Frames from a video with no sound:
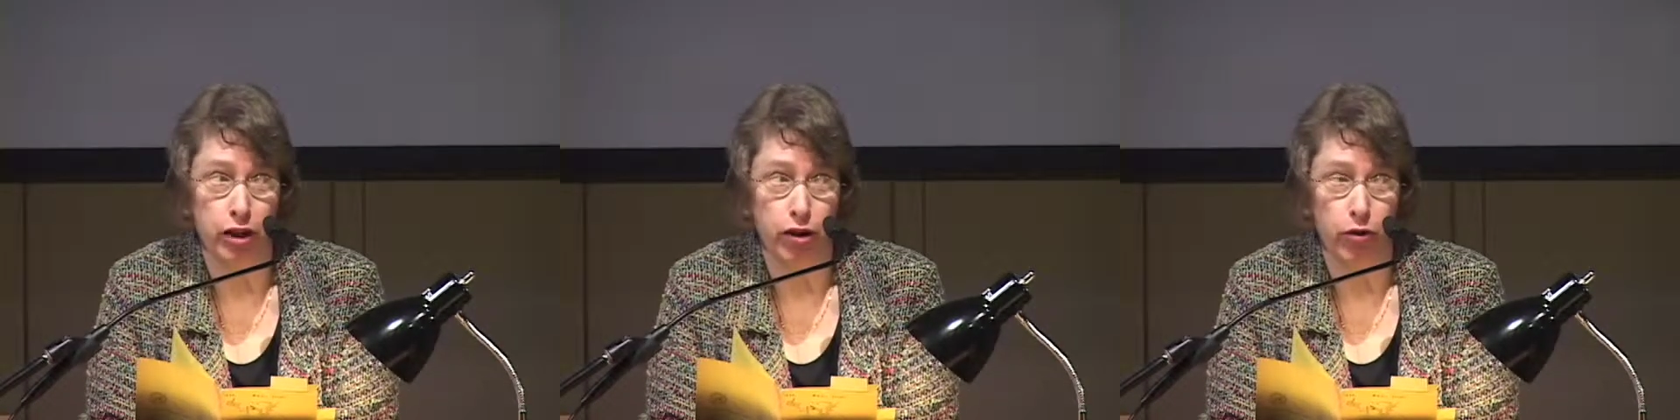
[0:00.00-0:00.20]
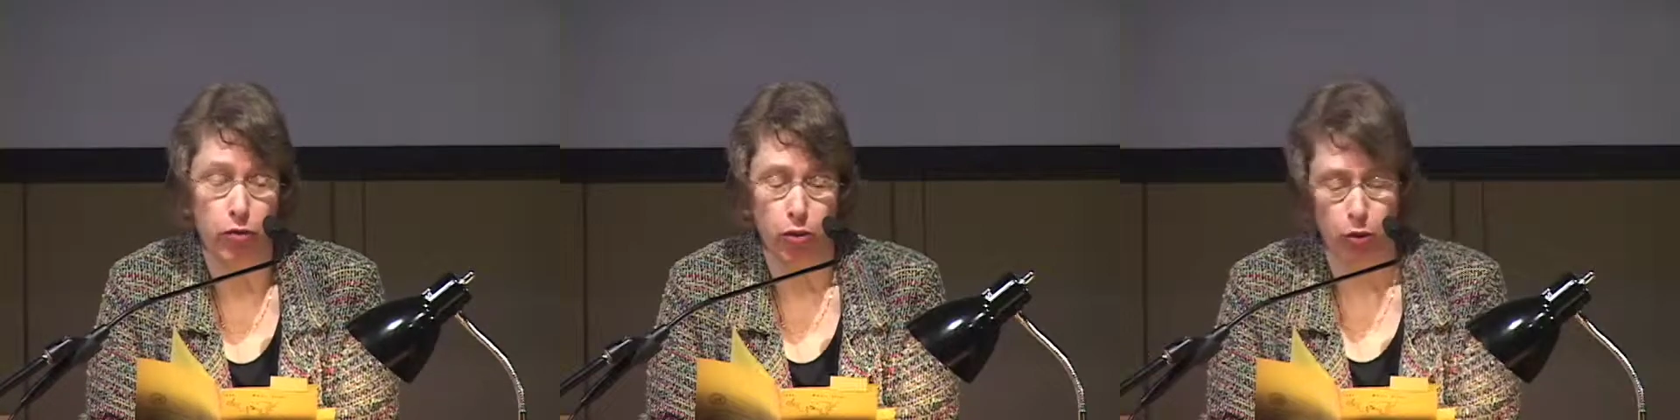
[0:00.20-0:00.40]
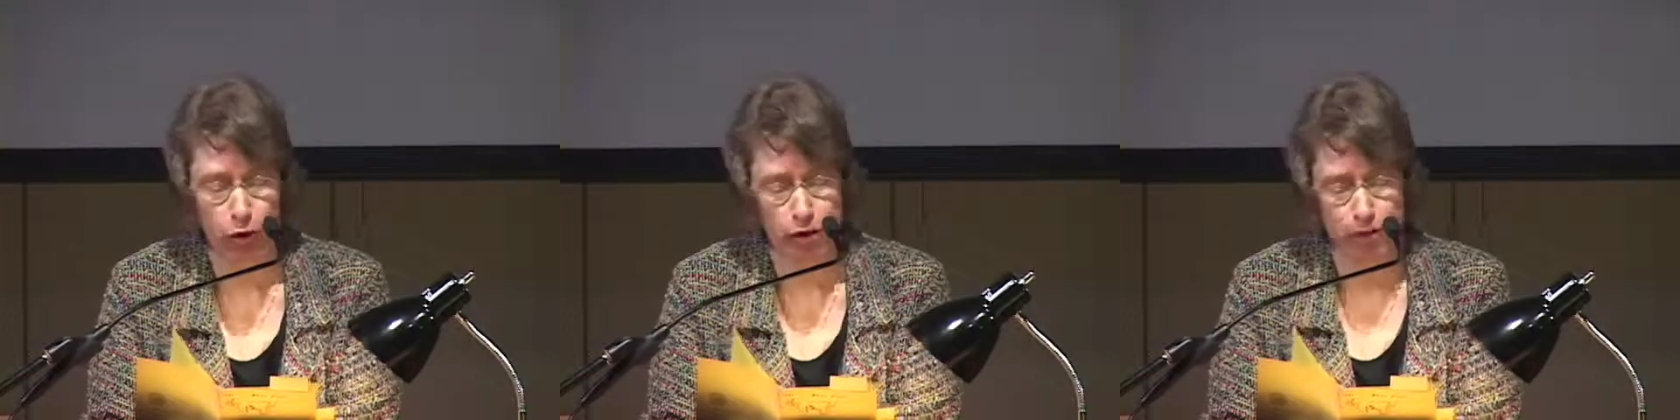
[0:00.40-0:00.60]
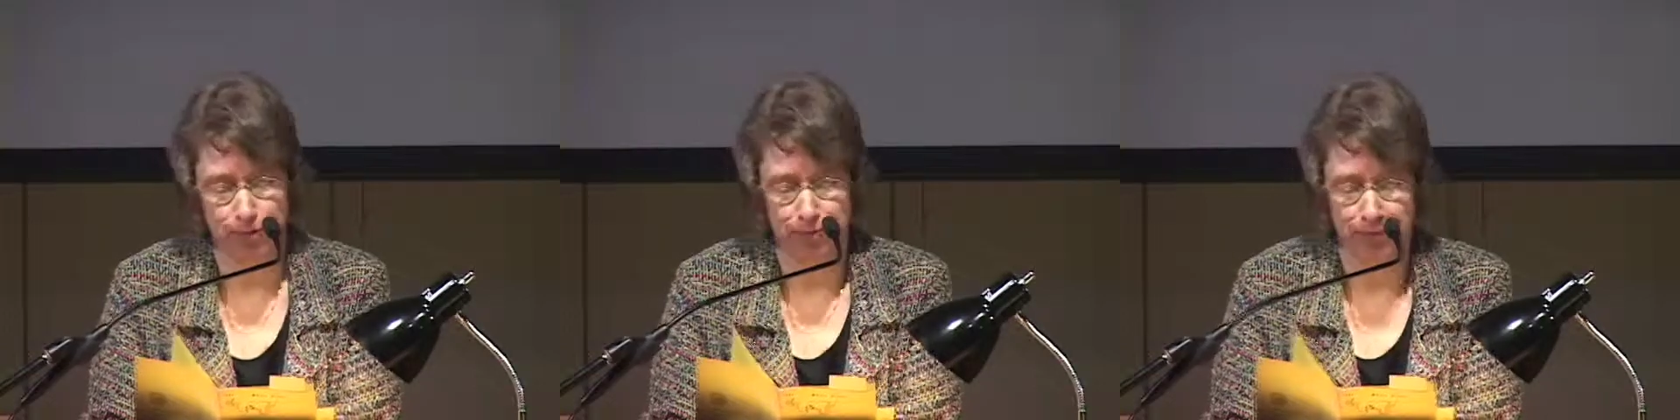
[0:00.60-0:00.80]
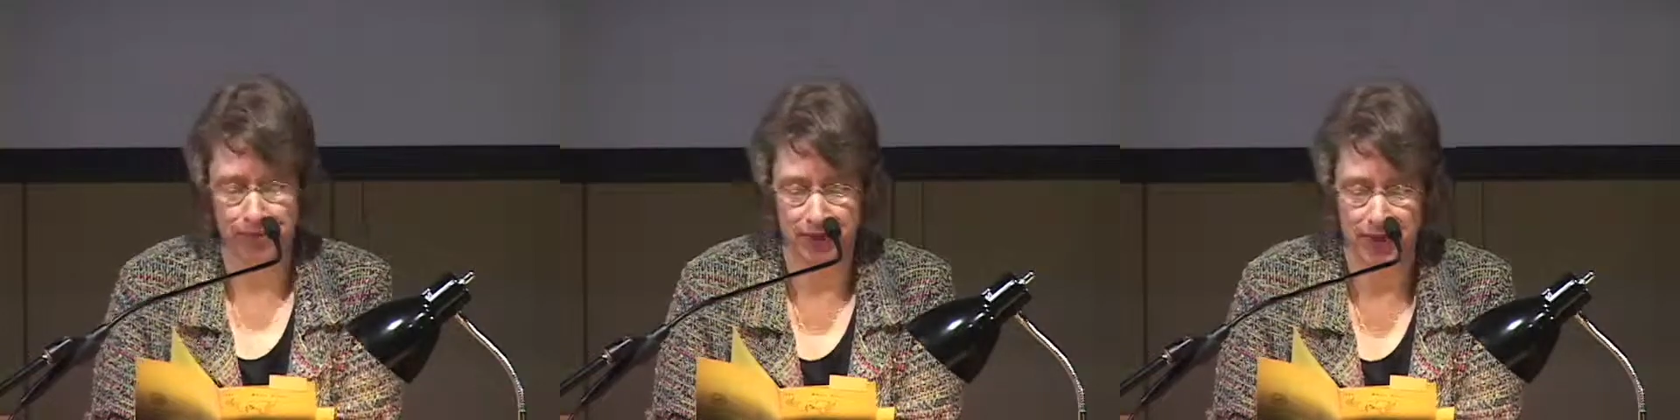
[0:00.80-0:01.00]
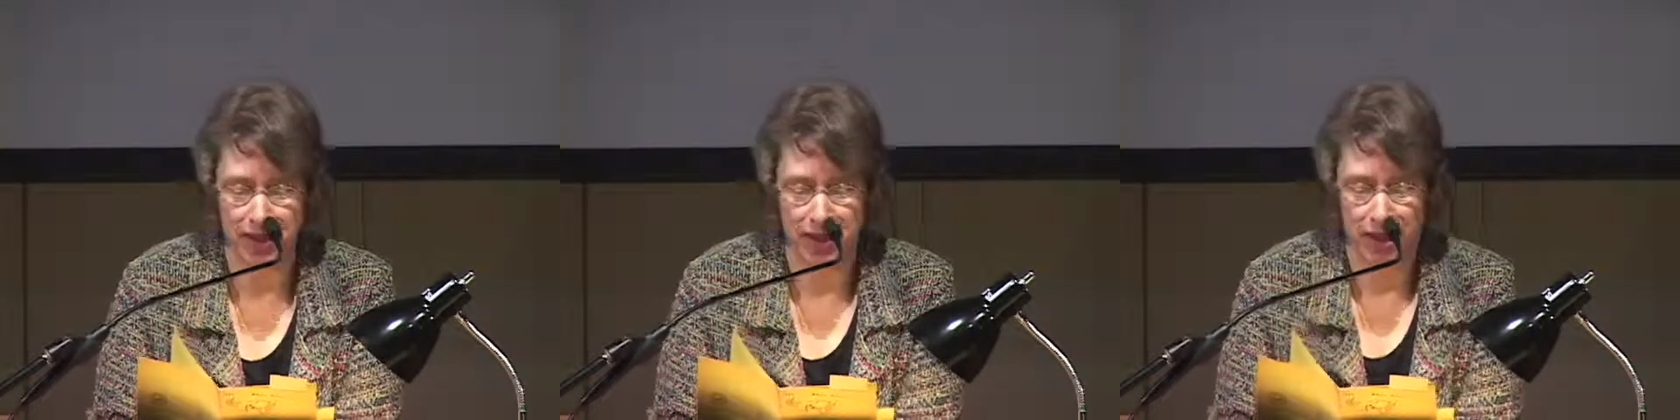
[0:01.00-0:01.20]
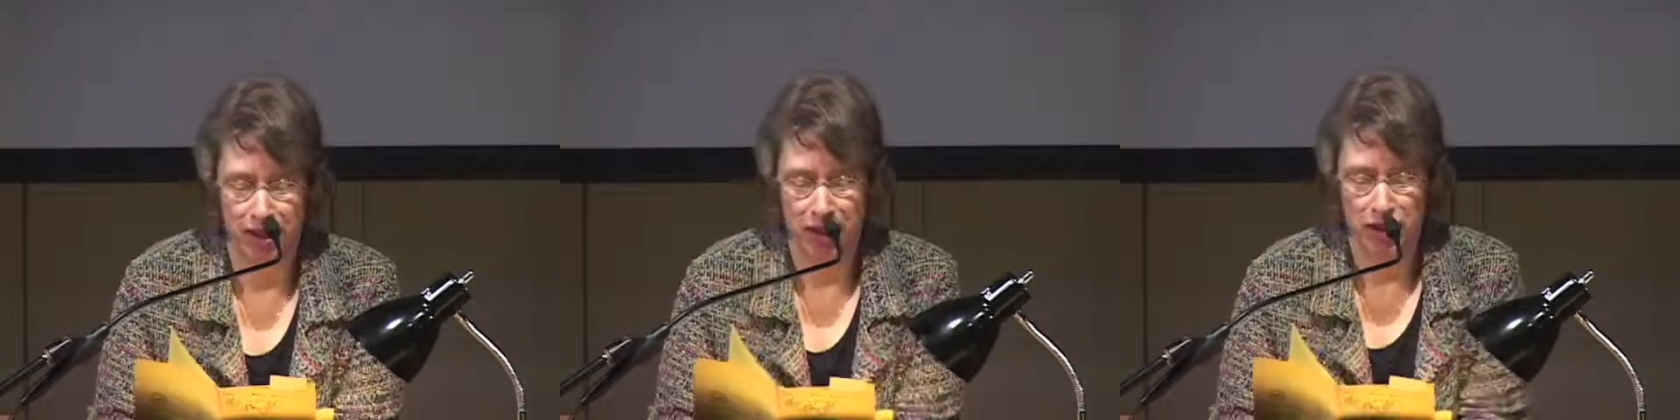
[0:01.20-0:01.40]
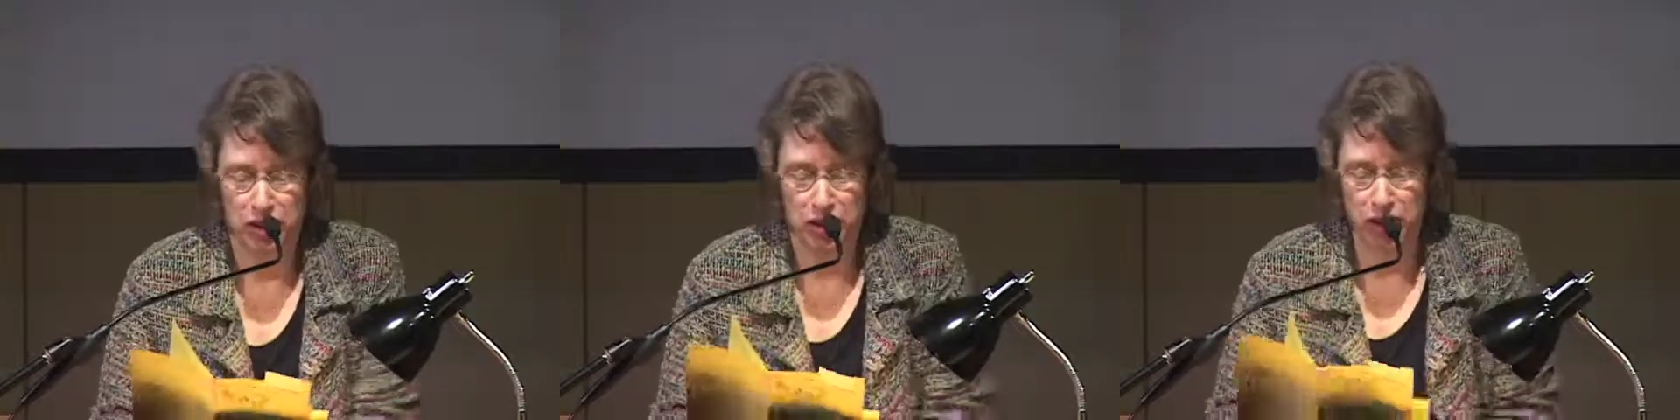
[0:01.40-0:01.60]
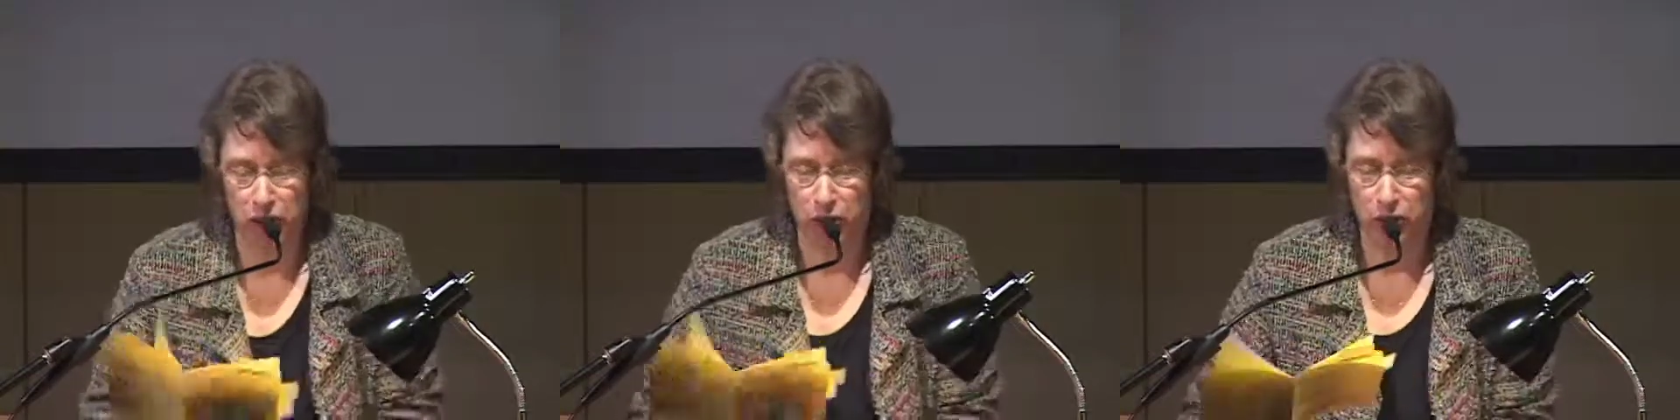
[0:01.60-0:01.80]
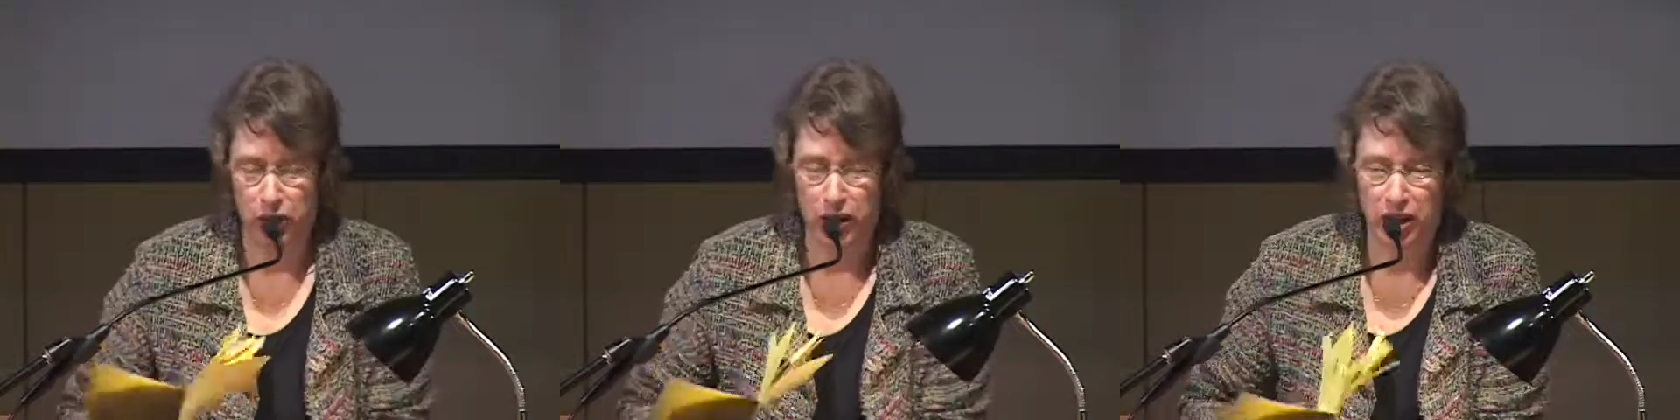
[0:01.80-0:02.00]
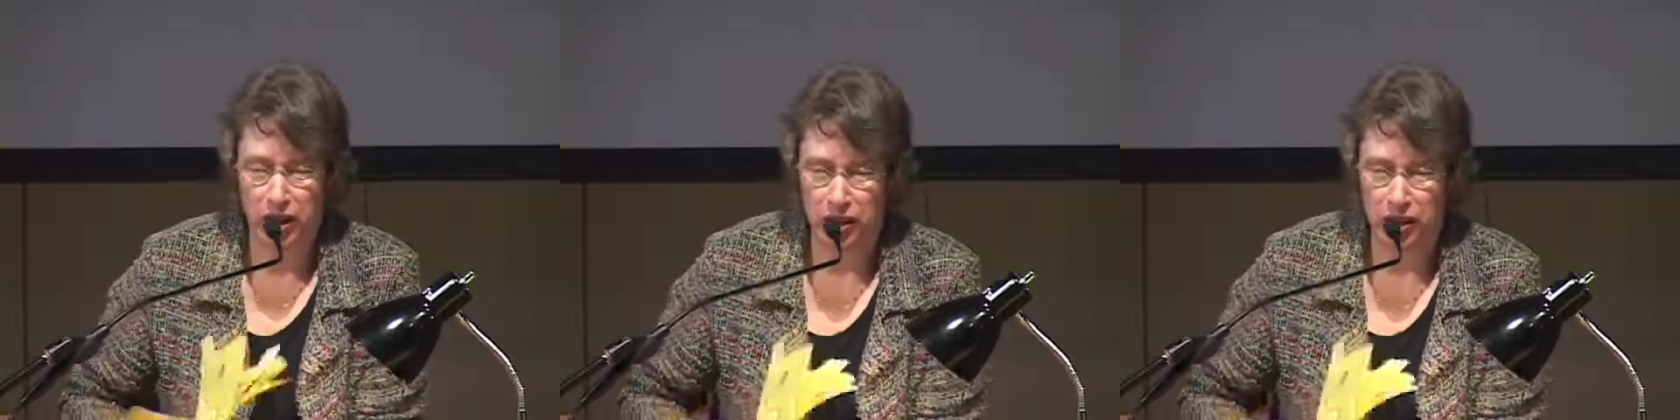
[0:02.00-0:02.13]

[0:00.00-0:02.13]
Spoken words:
Airport. So